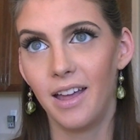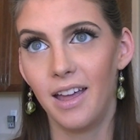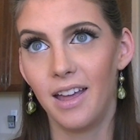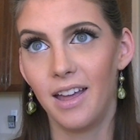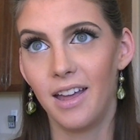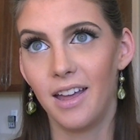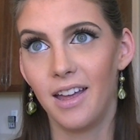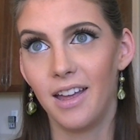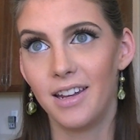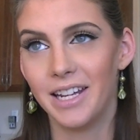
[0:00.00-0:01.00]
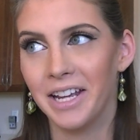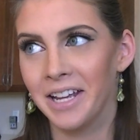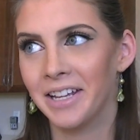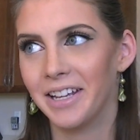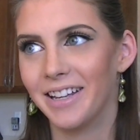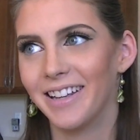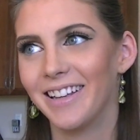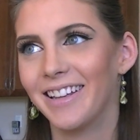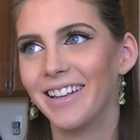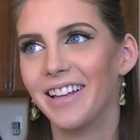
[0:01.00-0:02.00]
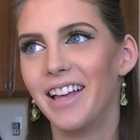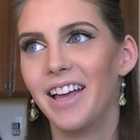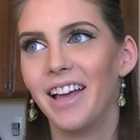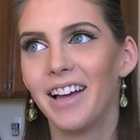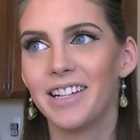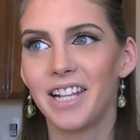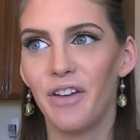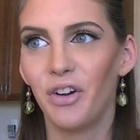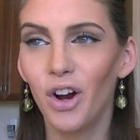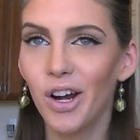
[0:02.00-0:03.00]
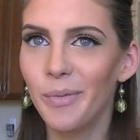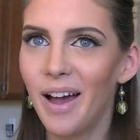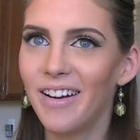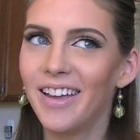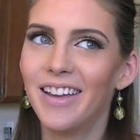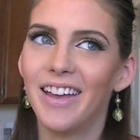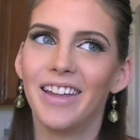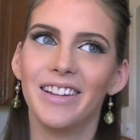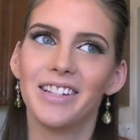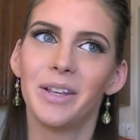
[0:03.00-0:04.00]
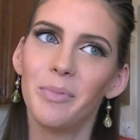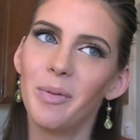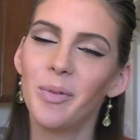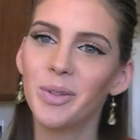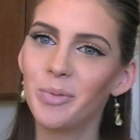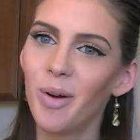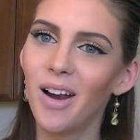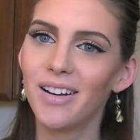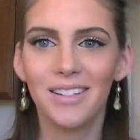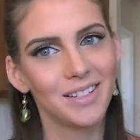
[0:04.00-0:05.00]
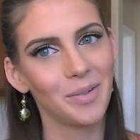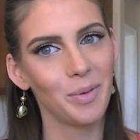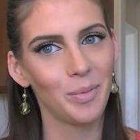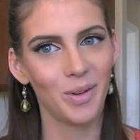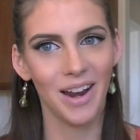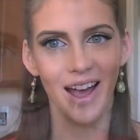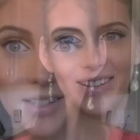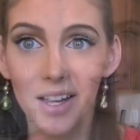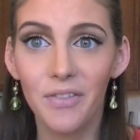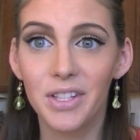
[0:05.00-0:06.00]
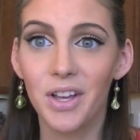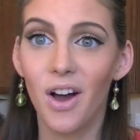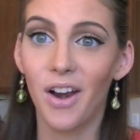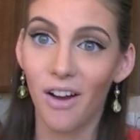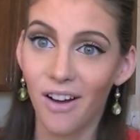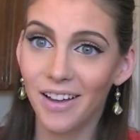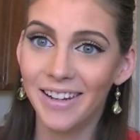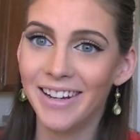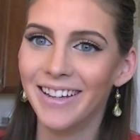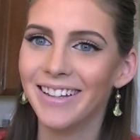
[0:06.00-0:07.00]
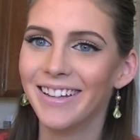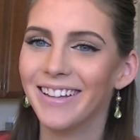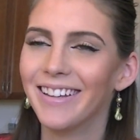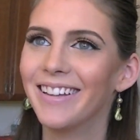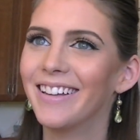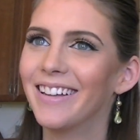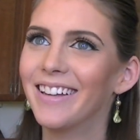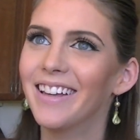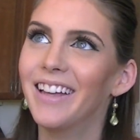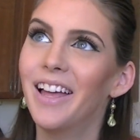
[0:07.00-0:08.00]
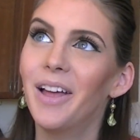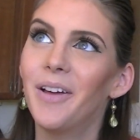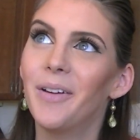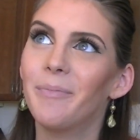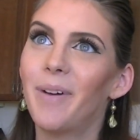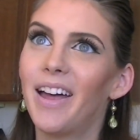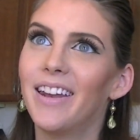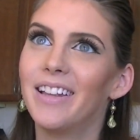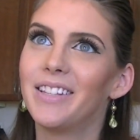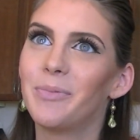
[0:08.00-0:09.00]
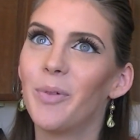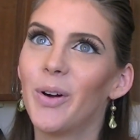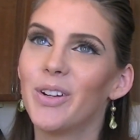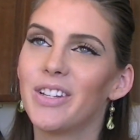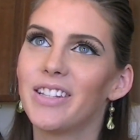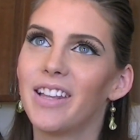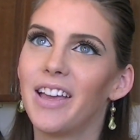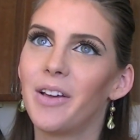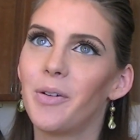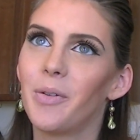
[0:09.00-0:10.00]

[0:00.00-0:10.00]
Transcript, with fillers: And, because I've heard about it, and some people it's worked, and some people it hasn't. Stuff has gone on, but it's more just like